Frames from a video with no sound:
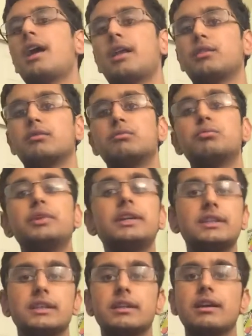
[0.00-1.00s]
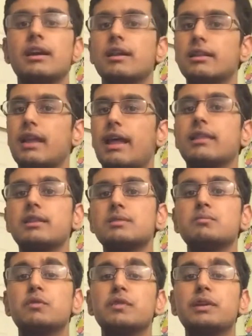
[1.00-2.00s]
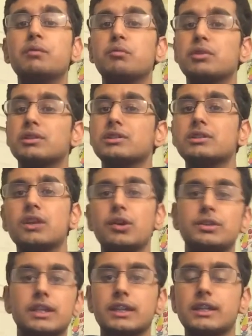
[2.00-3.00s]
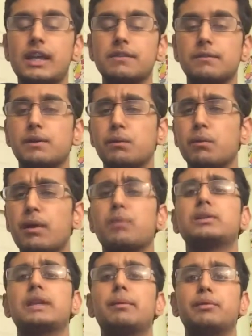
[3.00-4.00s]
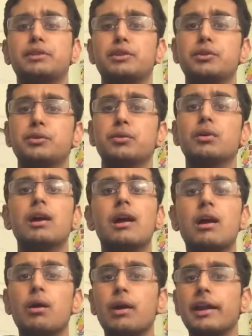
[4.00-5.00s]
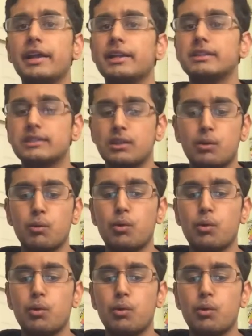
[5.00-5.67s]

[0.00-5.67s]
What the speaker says: and the reason that this movie was so successful in what it was able to do is